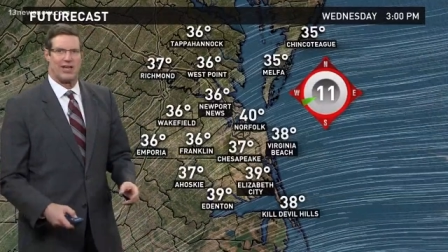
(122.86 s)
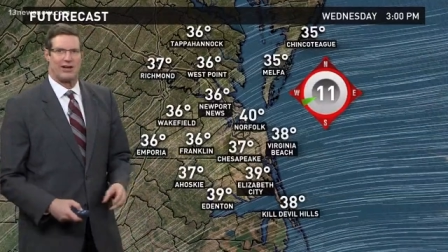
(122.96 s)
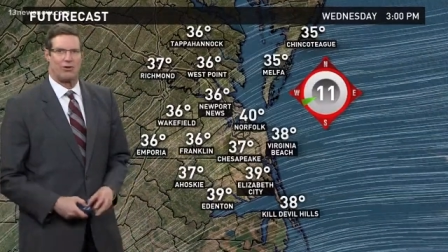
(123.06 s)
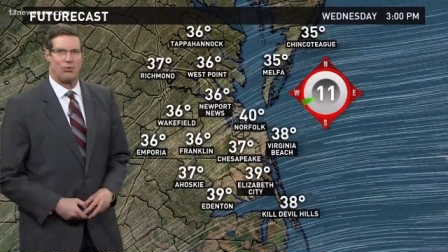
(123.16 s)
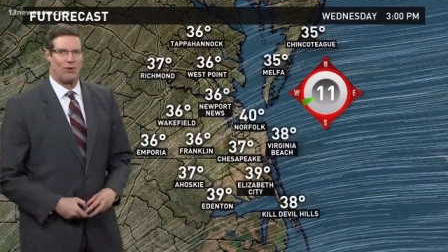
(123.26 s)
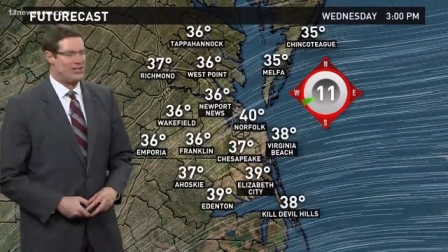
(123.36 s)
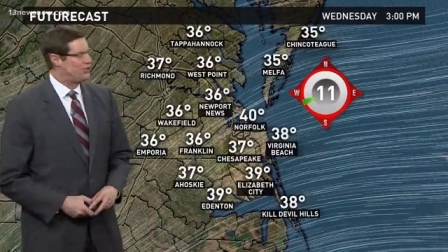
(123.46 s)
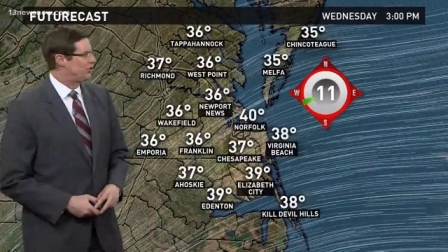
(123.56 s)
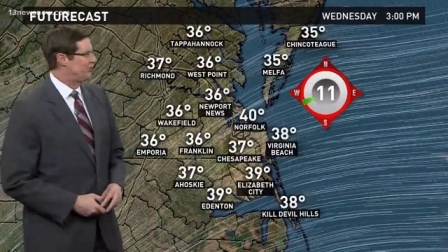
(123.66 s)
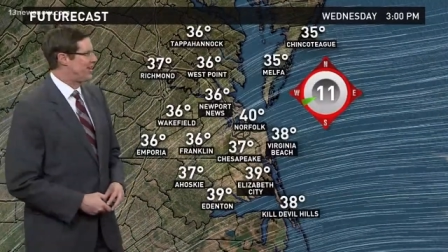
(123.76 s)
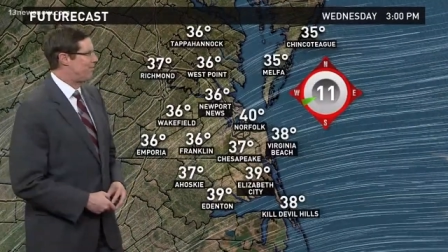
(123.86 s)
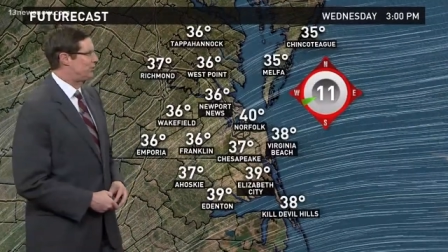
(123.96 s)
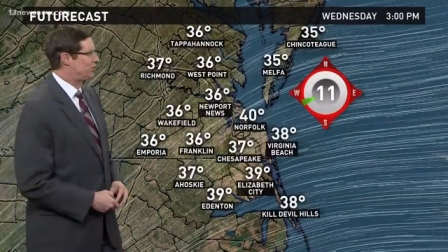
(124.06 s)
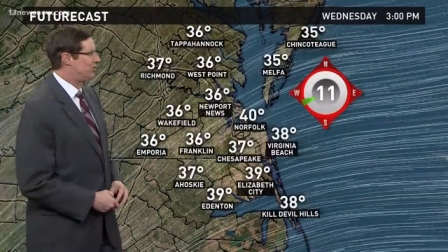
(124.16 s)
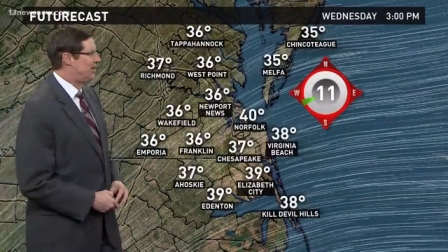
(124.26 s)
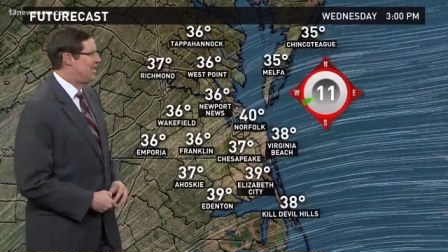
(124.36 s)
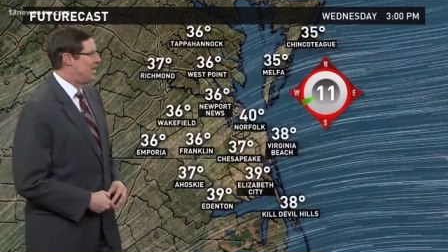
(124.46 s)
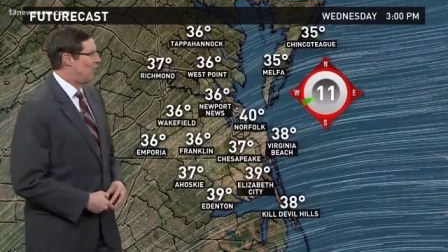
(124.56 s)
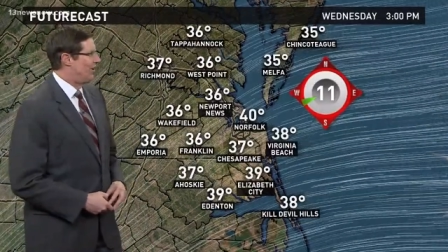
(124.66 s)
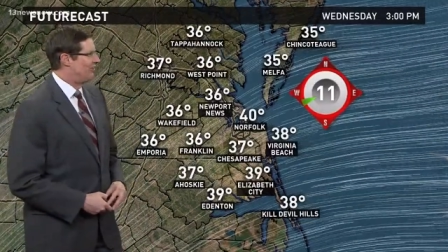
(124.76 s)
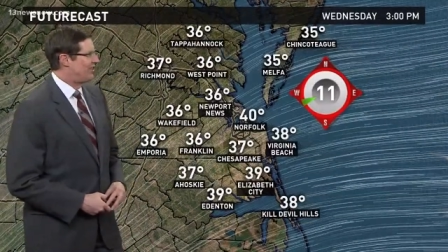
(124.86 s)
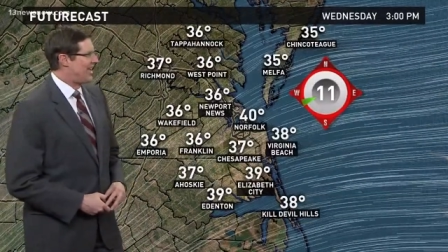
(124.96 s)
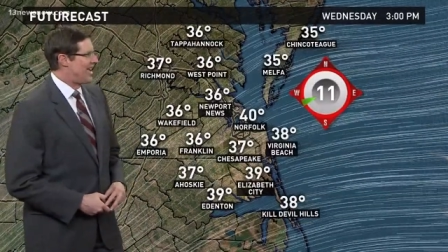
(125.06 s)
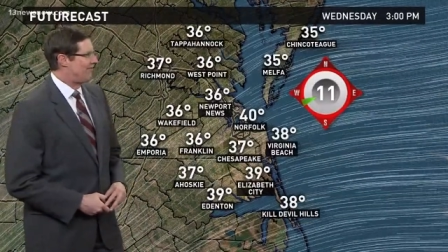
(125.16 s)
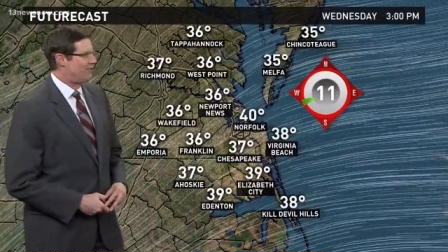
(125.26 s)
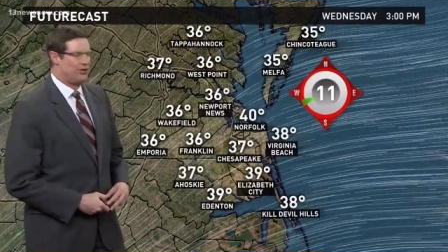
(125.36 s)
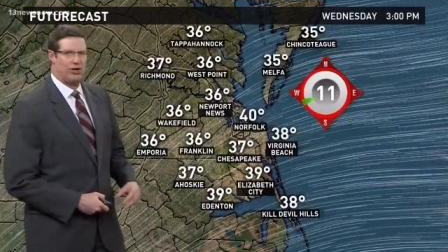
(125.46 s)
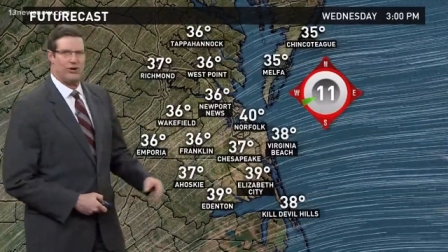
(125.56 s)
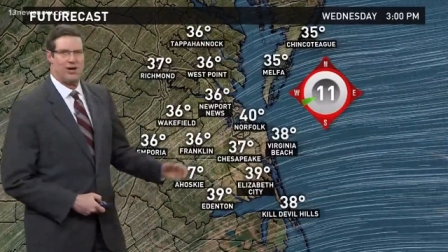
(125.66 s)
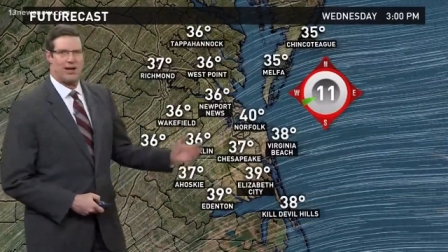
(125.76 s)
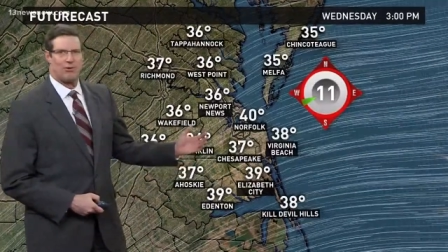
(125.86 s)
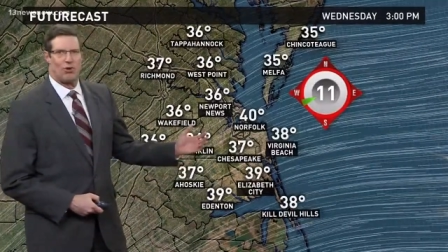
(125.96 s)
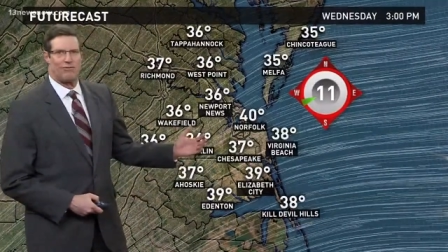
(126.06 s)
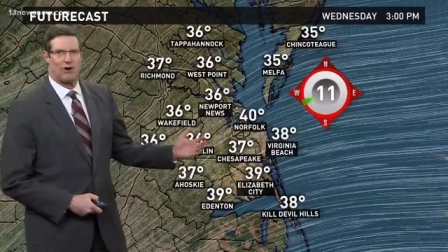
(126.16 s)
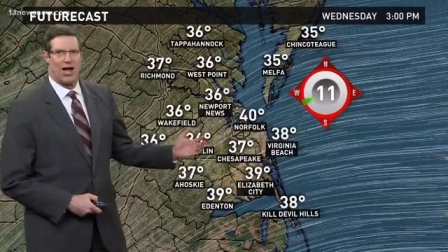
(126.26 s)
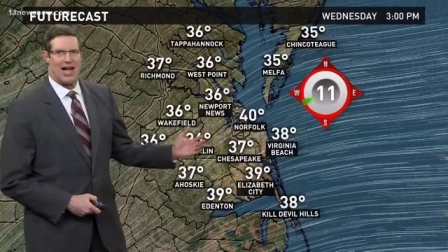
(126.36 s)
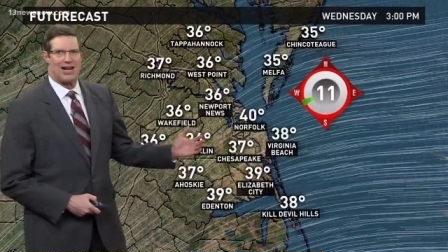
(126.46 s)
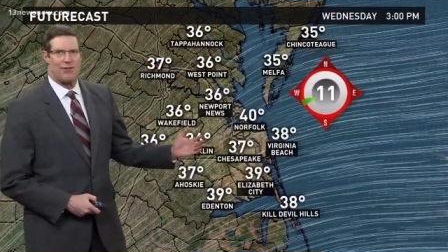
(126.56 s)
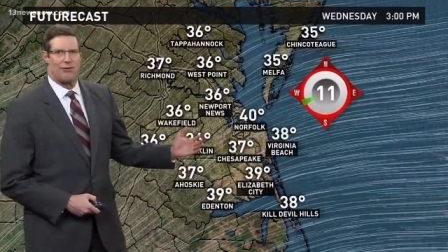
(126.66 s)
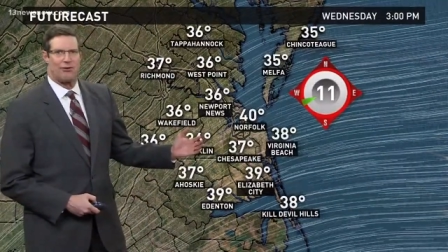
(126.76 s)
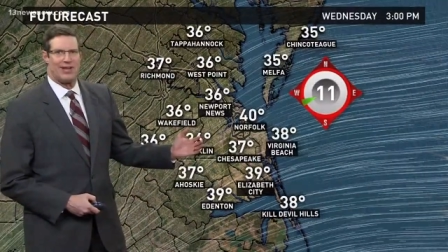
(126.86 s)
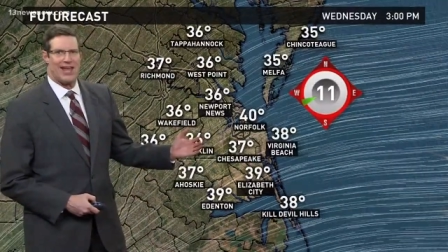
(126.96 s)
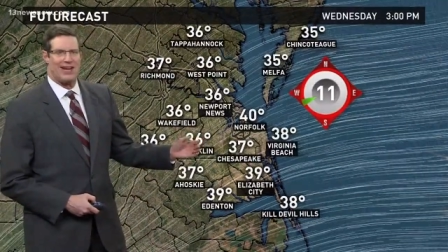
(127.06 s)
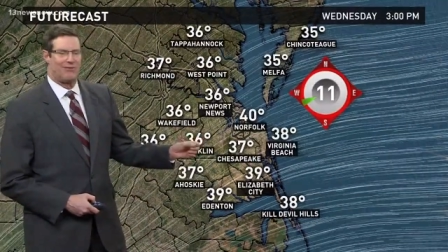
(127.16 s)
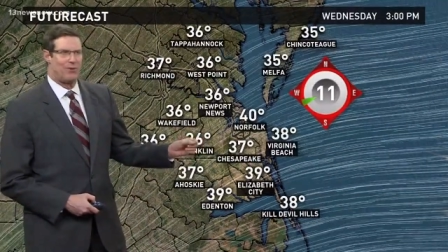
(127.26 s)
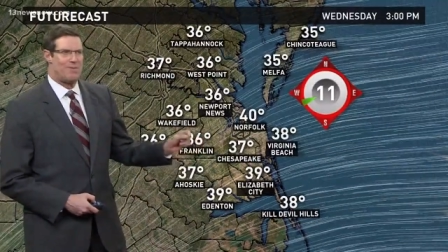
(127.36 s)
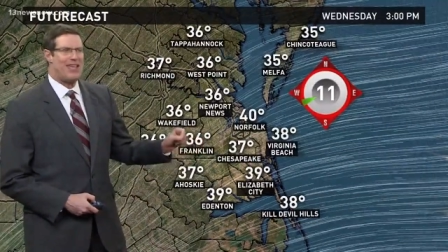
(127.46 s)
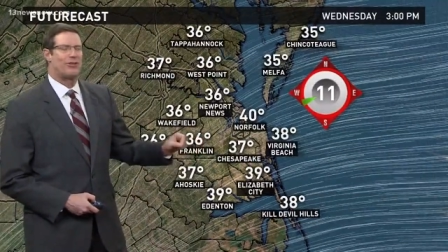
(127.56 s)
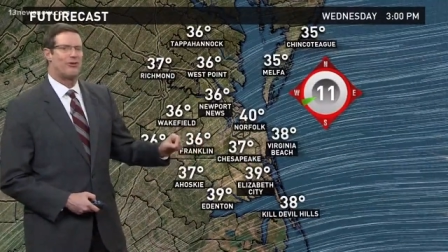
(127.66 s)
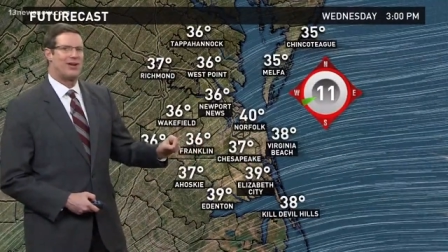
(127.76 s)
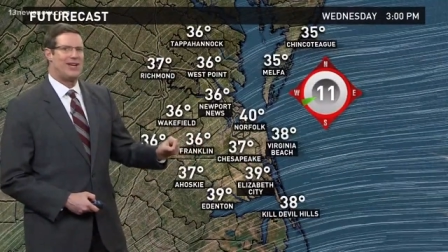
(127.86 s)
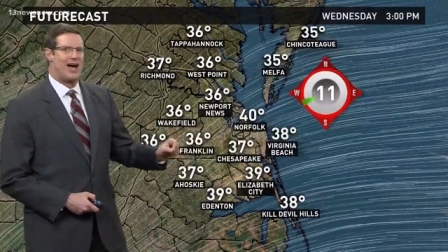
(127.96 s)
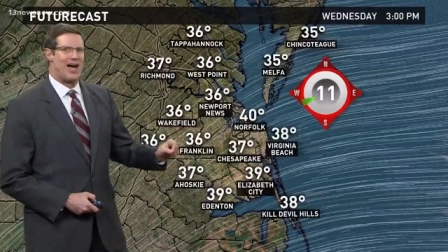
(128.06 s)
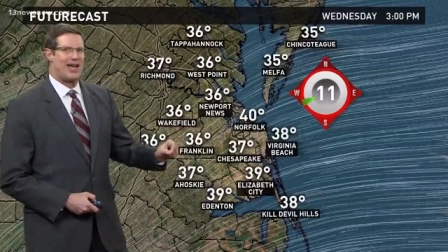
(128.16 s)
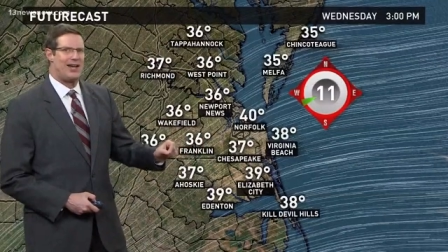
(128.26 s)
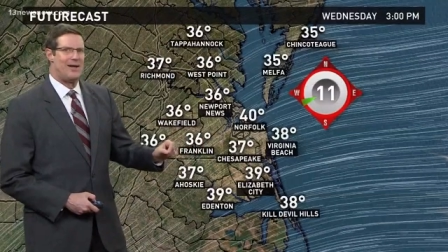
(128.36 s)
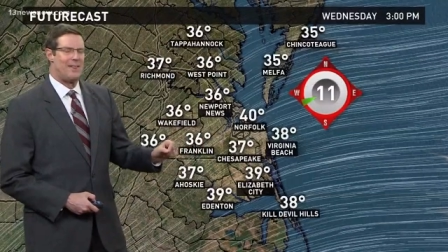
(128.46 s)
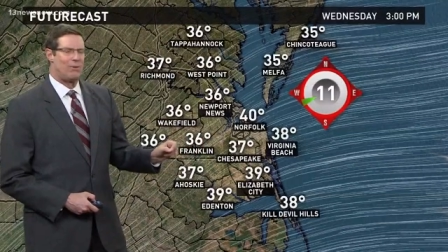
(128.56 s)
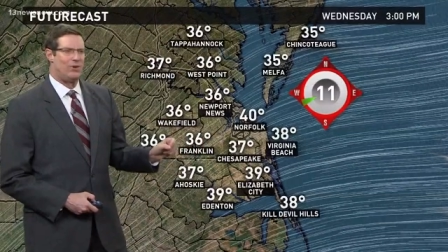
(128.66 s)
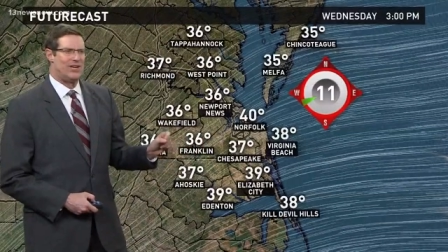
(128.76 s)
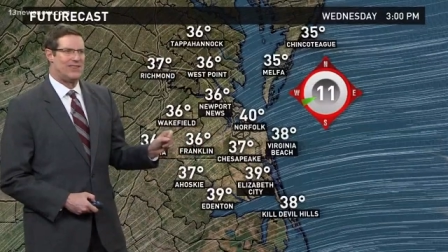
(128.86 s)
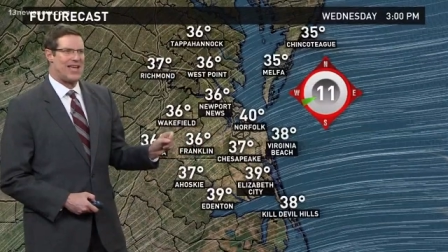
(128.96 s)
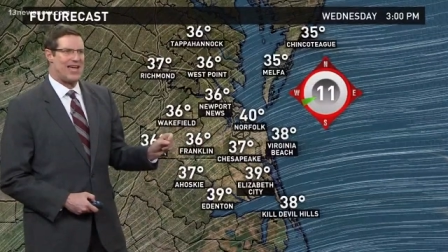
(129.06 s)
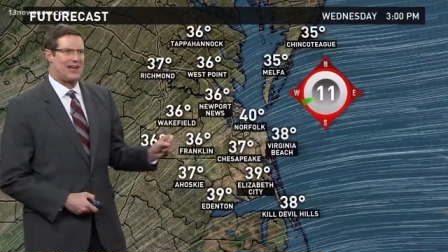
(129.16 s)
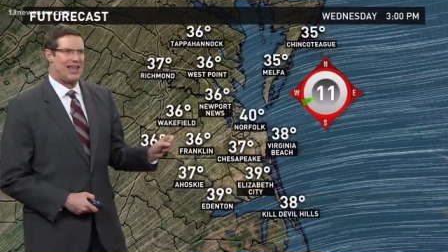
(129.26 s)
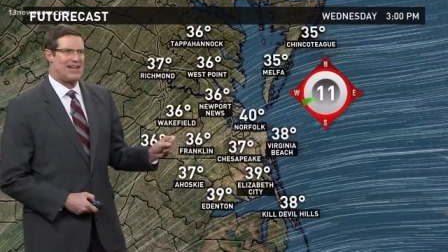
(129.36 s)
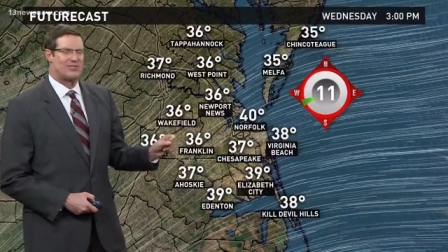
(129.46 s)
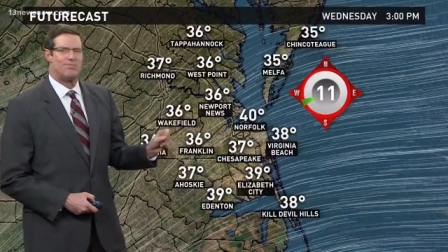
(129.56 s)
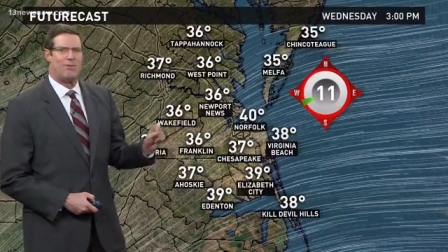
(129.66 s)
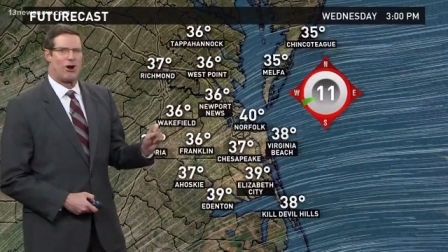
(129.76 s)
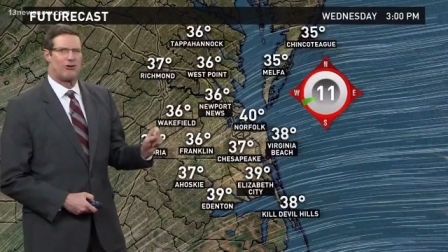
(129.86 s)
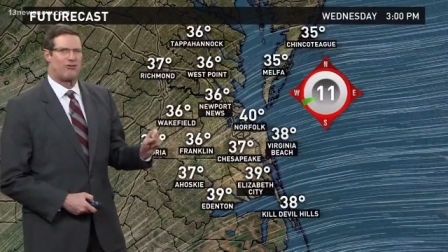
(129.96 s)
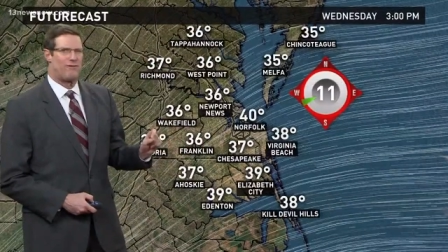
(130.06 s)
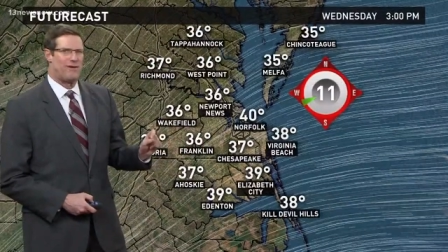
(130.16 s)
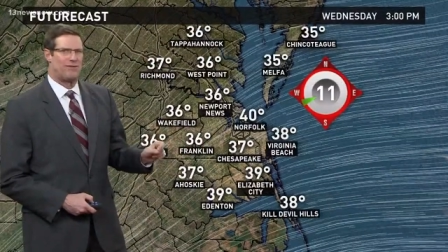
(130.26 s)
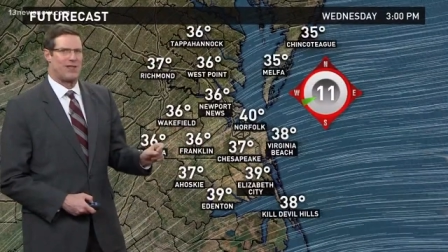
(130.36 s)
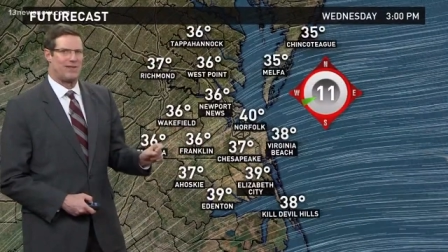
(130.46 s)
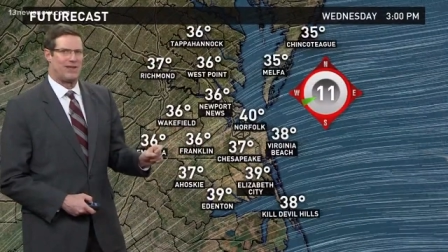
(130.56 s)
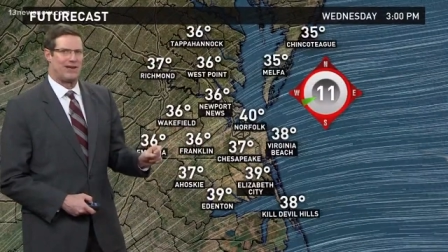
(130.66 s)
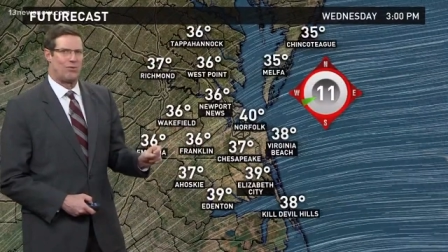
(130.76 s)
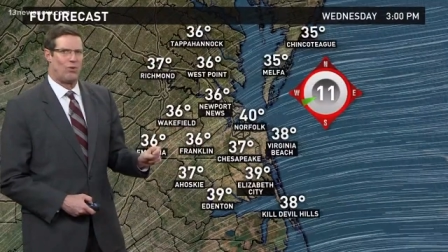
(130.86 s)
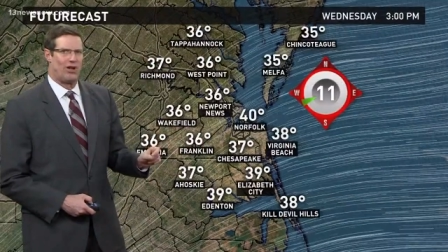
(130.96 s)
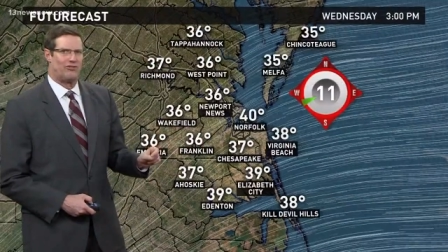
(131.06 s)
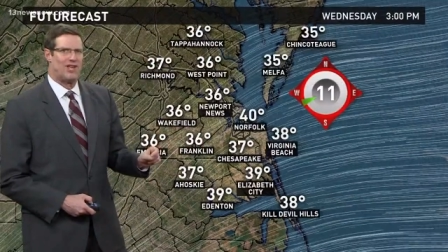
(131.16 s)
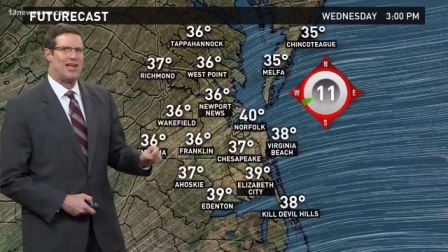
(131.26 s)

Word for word: like or a wind chill temperature. Wednesday afternoon, I'm going for a high of 38. If we make 39, we did that last March 5th, I think it was.